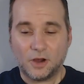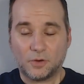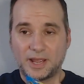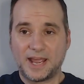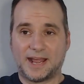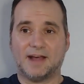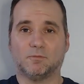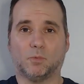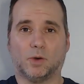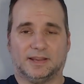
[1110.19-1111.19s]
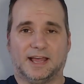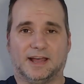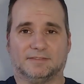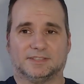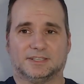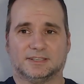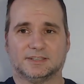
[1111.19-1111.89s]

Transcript: Okay, I have one left.